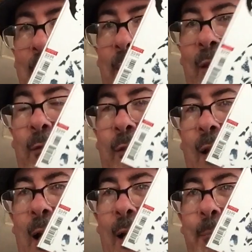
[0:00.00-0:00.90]
I know this was
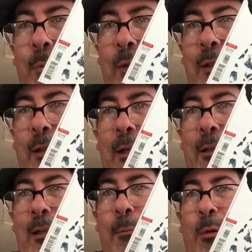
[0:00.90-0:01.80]
a hot book
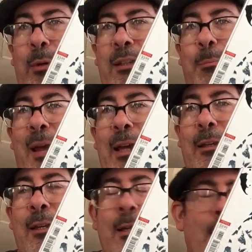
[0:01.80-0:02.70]
a couple weeks back.